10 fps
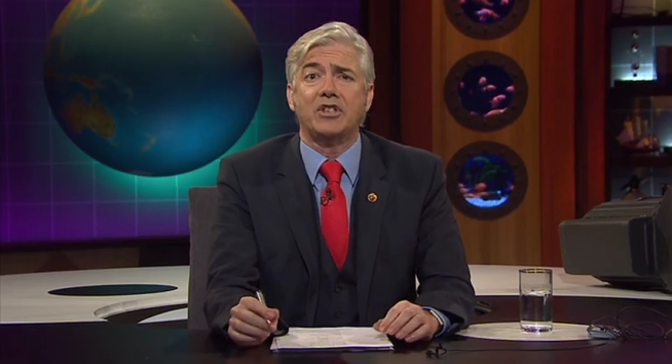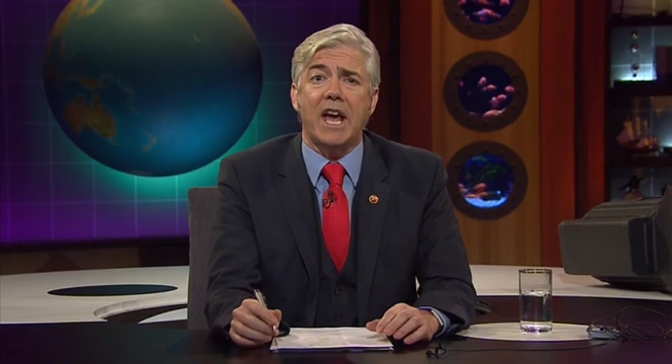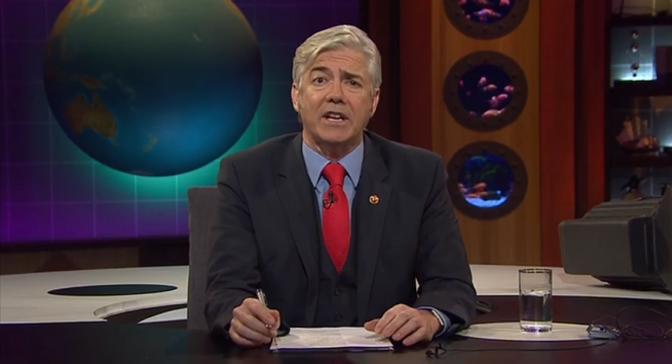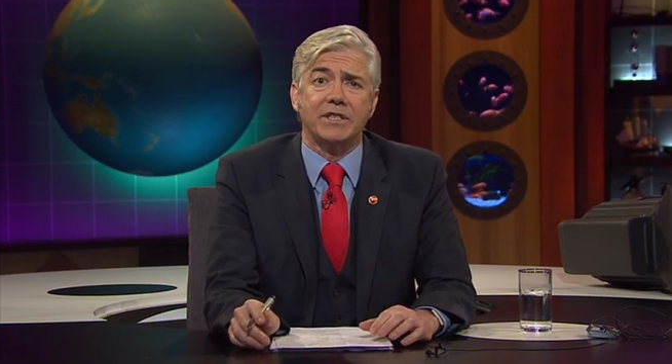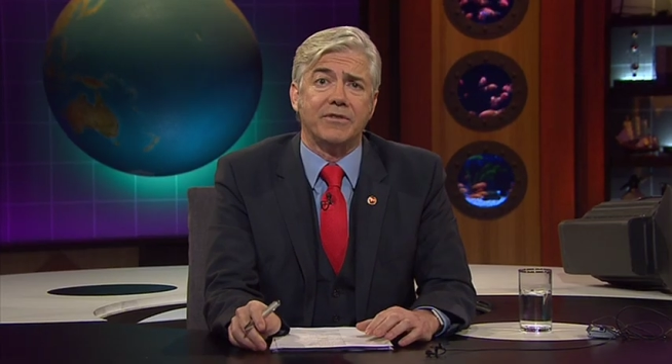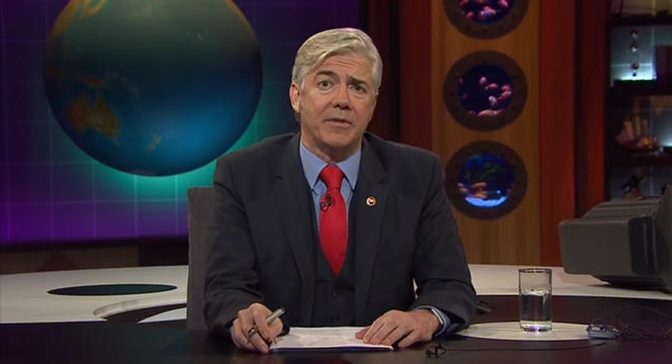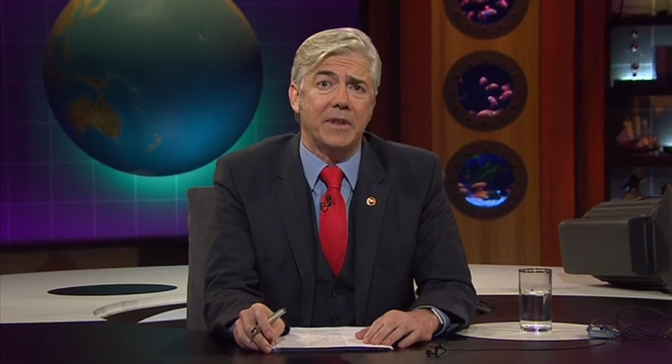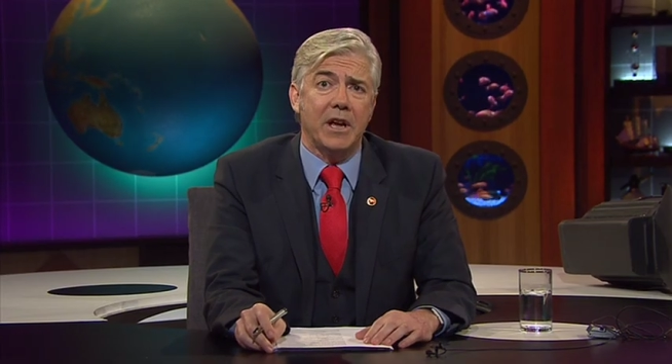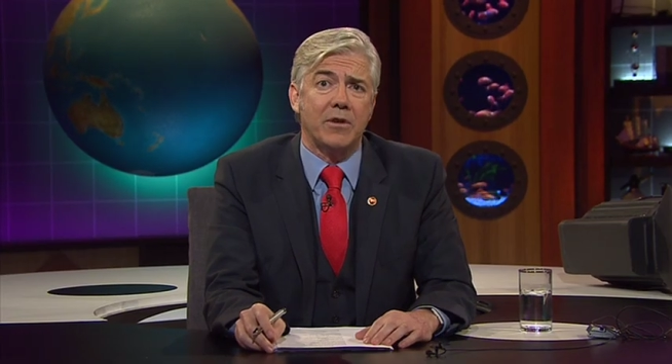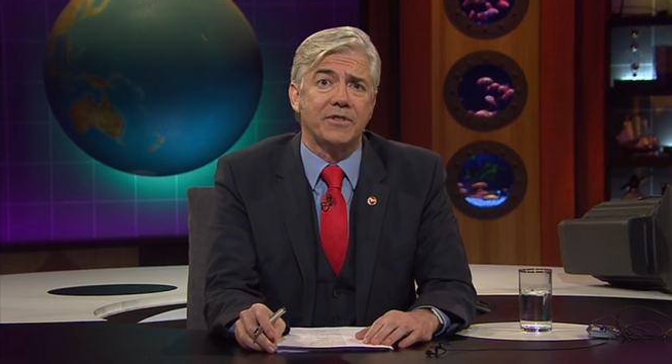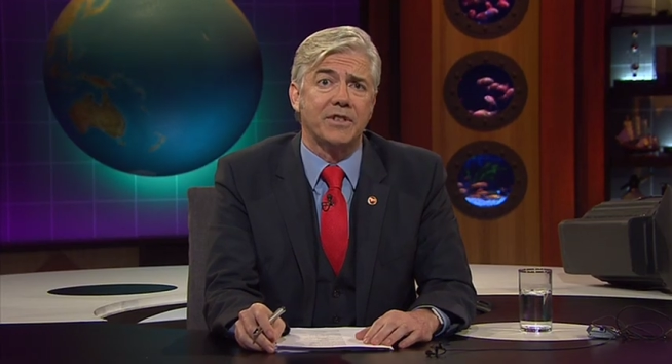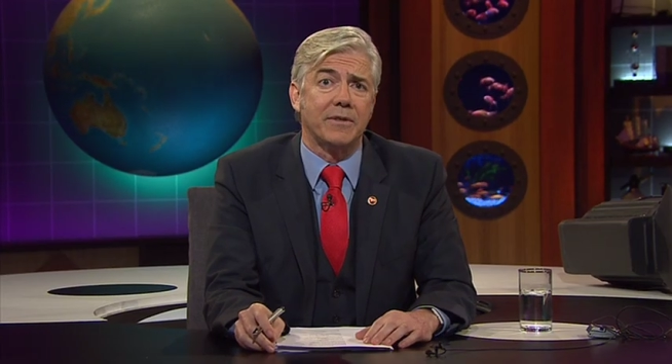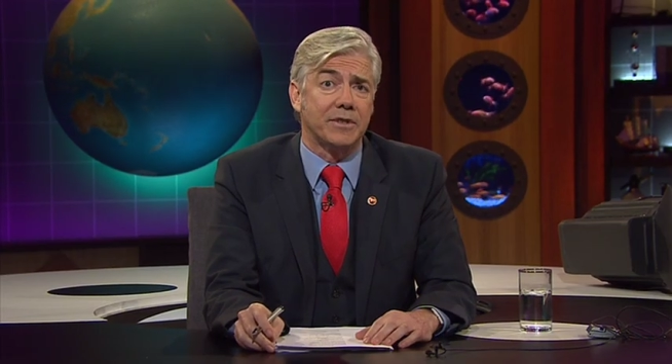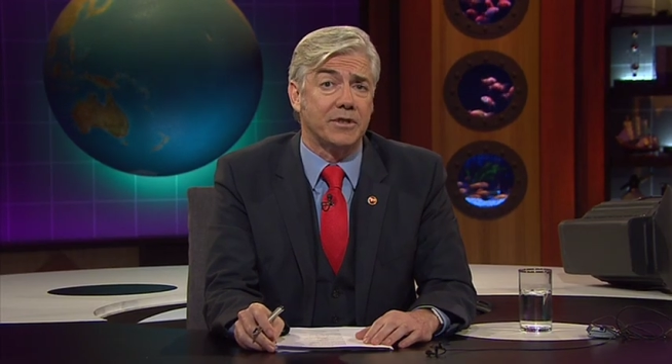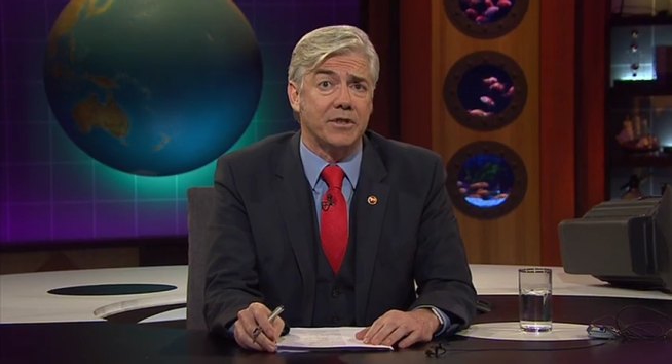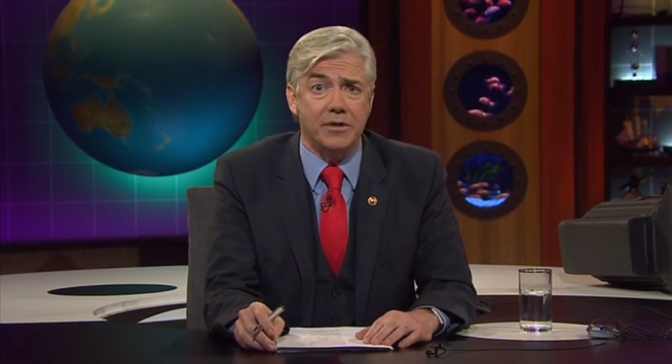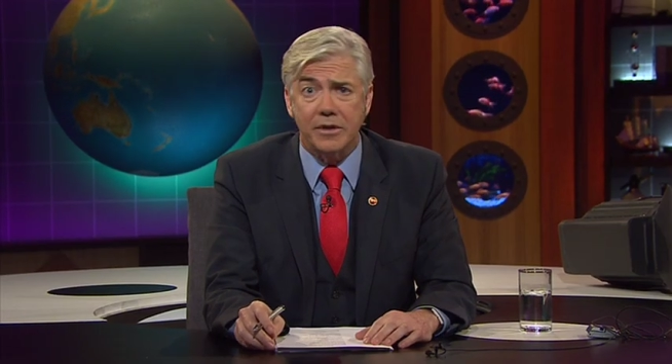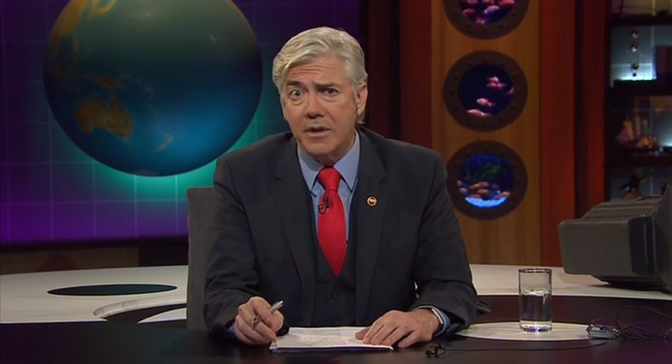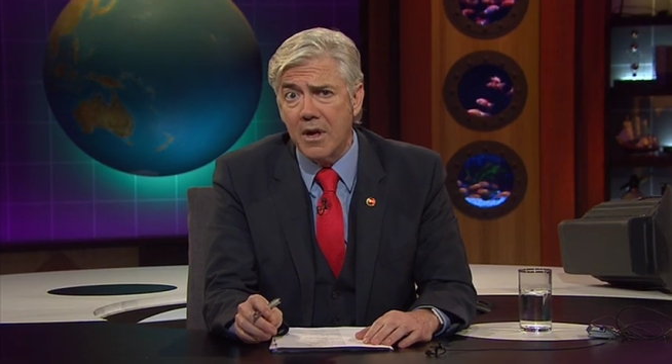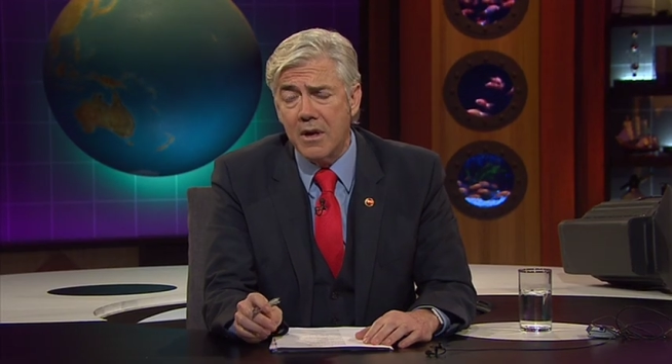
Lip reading: Jackson from the Health Services Union.